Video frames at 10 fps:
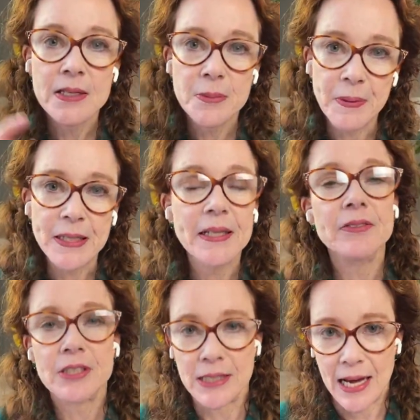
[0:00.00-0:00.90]
Speaking
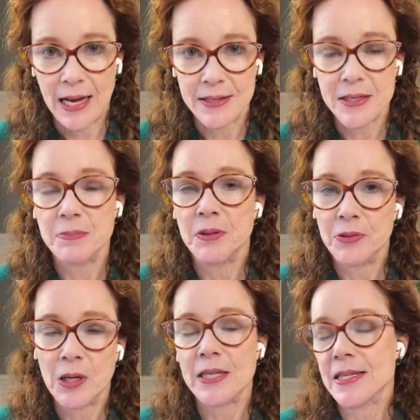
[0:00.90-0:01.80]
of glass,
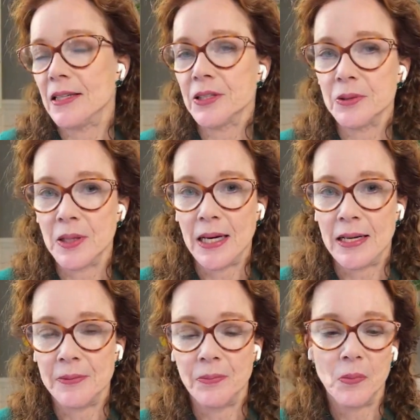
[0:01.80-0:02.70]
before I tell you
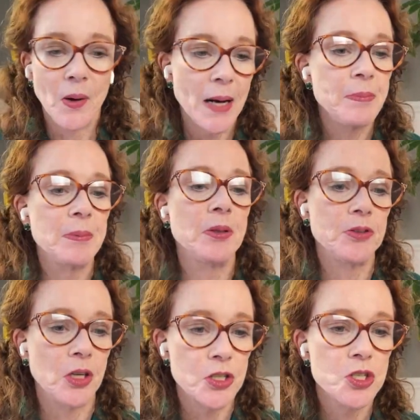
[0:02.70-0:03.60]
why
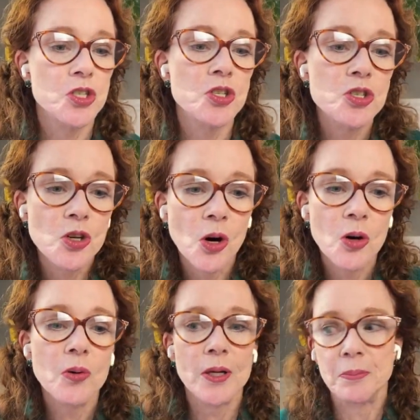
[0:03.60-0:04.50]
bubbles are
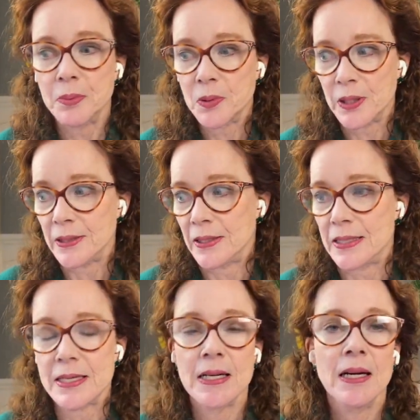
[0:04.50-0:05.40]
so
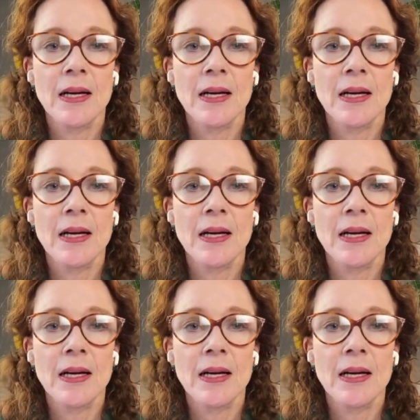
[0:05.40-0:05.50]
important,